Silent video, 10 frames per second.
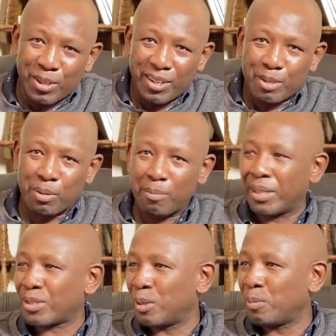So I reached my
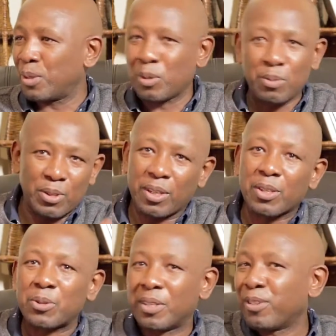bus stop. He told me,
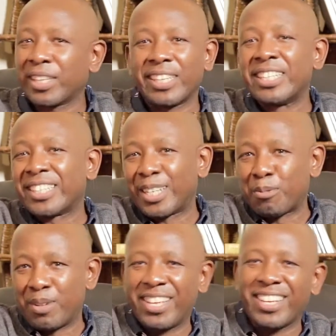talk to. In fact, he didn't charge me.